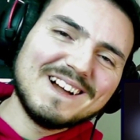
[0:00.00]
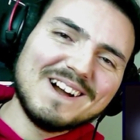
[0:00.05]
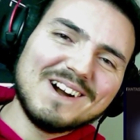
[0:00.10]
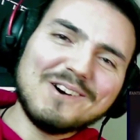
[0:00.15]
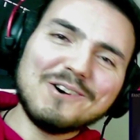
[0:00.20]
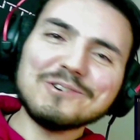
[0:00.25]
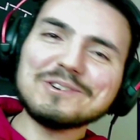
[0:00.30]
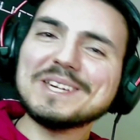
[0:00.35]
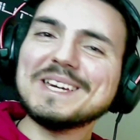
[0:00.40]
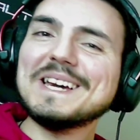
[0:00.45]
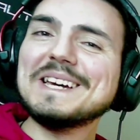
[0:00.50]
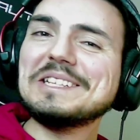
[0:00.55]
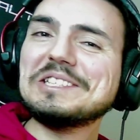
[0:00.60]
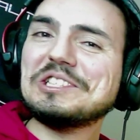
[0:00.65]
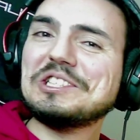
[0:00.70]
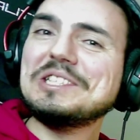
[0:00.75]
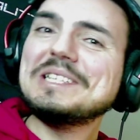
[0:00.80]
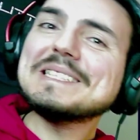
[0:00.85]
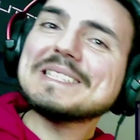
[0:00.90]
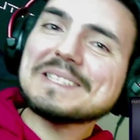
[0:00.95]
Okay,
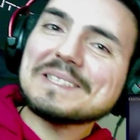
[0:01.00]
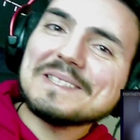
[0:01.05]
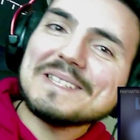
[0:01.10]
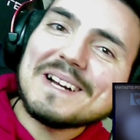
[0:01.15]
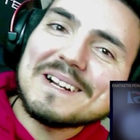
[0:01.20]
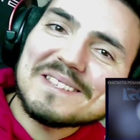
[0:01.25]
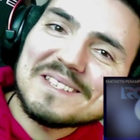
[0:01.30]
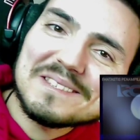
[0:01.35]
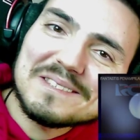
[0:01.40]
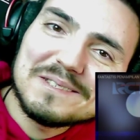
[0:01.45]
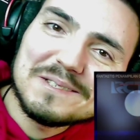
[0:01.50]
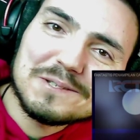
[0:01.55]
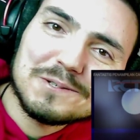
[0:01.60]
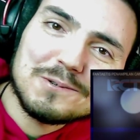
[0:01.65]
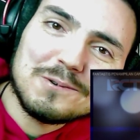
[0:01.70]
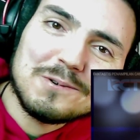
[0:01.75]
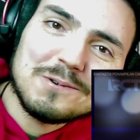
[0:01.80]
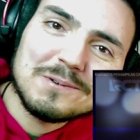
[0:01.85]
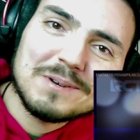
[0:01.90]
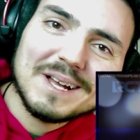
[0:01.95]
she started the
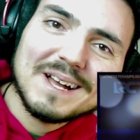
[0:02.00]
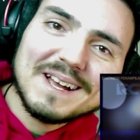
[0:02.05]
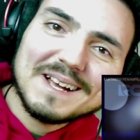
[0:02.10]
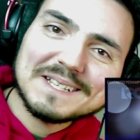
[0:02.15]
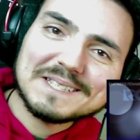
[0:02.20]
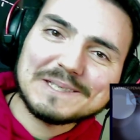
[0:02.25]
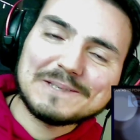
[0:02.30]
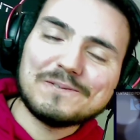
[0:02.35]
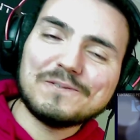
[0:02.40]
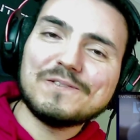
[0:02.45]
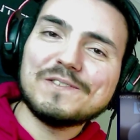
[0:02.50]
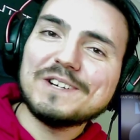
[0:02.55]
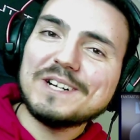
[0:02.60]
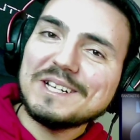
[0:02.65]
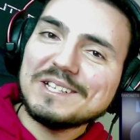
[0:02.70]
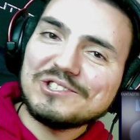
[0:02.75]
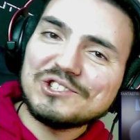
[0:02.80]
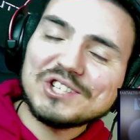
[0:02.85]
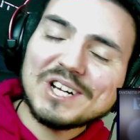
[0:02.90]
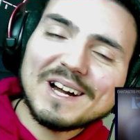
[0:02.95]
song as
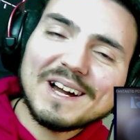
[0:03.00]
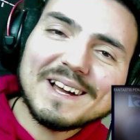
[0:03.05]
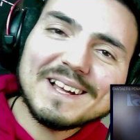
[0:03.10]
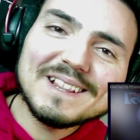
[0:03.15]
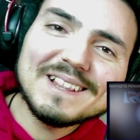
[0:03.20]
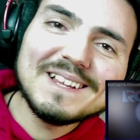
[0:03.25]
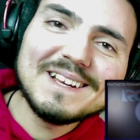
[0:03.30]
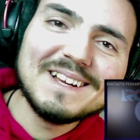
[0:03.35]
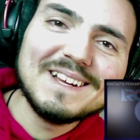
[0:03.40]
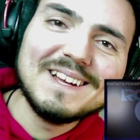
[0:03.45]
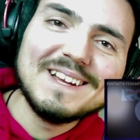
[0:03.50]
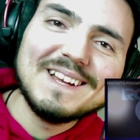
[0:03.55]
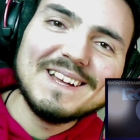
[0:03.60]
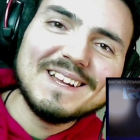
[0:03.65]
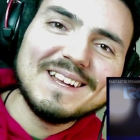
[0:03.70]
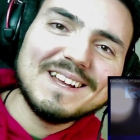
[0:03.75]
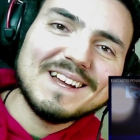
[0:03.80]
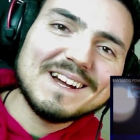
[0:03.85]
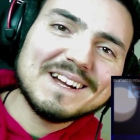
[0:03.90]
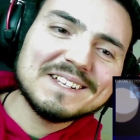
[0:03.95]
fragile
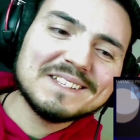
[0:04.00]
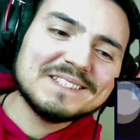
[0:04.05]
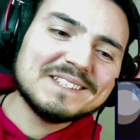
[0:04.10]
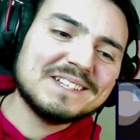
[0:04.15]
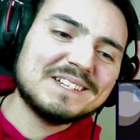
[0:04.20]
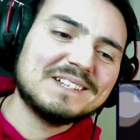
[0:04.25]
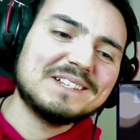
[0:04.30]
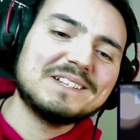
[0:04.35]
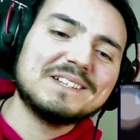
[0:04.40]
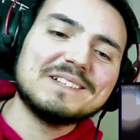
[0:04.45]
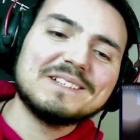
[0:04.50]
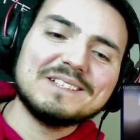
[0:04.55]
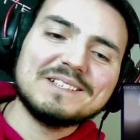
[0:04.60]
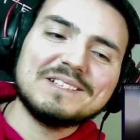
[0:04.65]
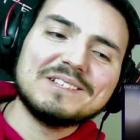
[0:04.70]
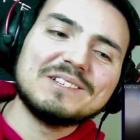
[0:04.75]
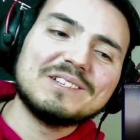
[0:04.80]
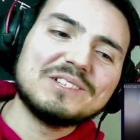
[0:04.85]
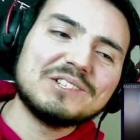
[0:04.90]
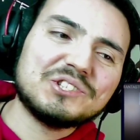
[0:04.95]
and
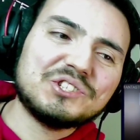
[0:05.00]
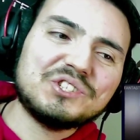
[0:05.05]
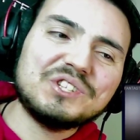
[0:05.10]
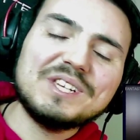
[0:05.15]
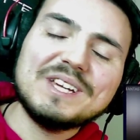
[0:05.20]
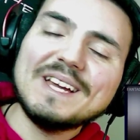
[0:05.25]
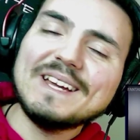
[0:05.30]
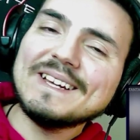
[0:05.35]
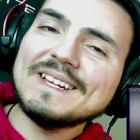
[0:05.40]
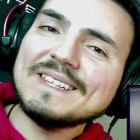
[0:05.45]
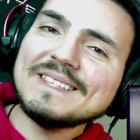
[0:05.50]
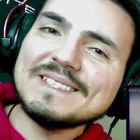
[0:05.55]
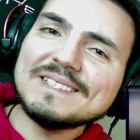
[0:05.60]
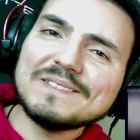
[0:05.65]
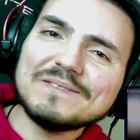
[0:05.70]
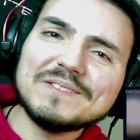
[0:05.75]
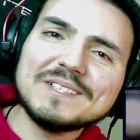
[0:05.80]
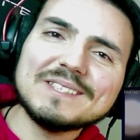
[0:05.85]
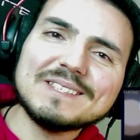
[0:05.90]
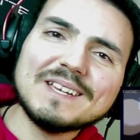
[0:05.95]
she
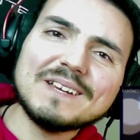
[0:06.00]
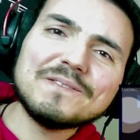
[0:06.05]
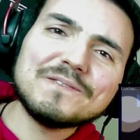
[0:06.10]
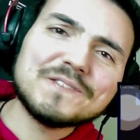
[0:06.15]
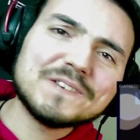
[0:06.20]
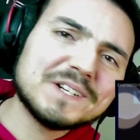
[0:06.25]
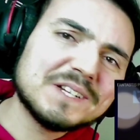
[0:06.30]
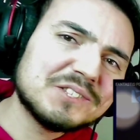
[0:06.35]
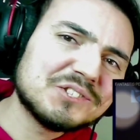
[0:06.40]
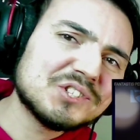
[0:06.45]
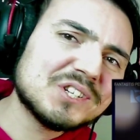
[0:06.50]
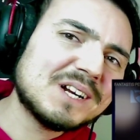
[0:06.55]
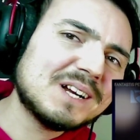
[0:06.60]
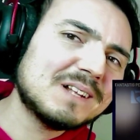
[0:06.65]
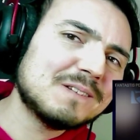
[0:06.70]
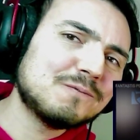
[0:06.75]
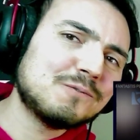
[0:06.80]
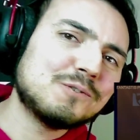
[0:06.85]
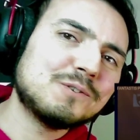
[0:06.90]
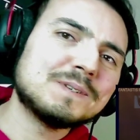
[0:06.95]
ended with a
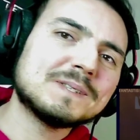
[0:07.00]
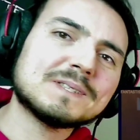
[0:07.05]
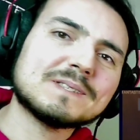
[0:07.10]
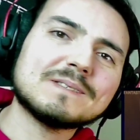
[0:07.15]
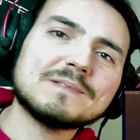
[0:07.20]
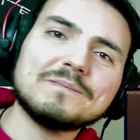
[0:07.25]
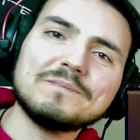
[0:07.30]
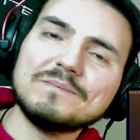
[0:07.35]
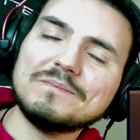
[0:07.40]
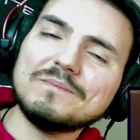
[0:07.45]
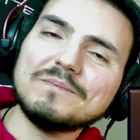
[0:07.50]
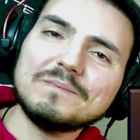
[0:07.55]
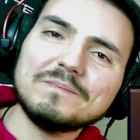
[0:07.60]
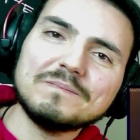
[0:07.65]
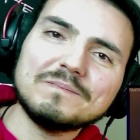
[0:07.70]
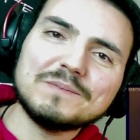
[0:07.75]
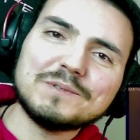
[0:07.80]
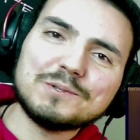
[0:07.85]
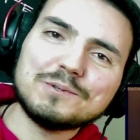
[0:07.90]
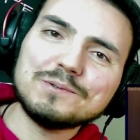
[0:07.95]
fragile voice
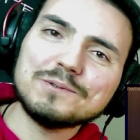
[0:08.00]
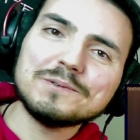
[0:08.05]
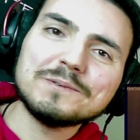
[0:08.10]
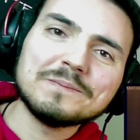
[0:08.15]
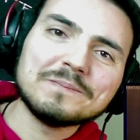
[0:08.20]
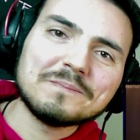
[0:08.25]
too.